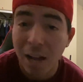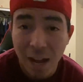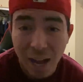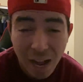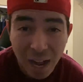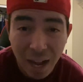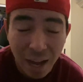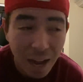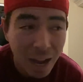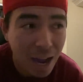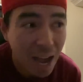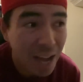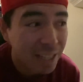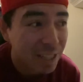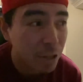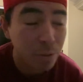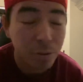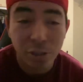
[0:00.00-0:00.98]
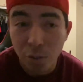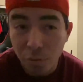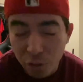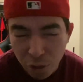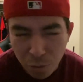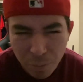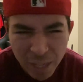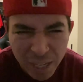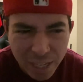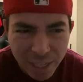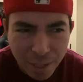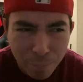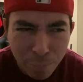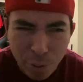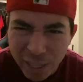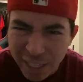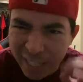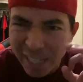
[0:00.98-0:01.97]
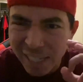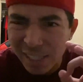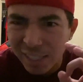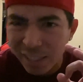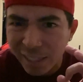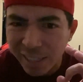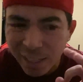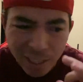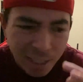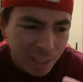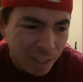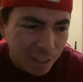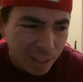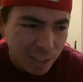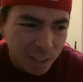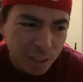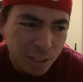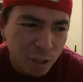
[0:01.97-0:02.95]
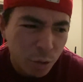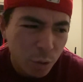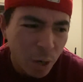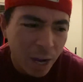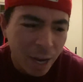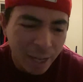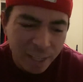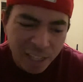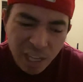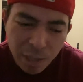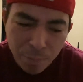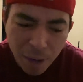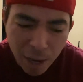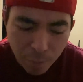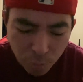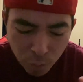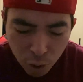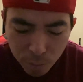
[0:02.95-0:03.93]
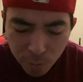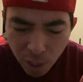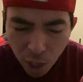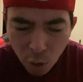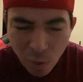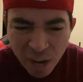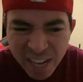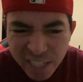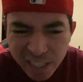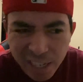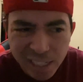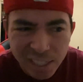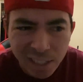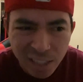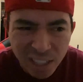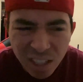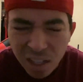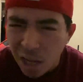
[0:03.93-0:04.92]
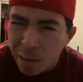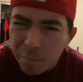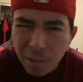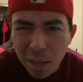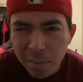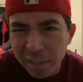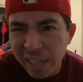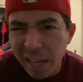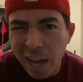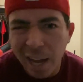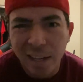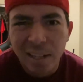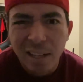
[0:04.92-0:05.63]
I do social media pretty decently. Do I keep my room arranged decently? Probably not.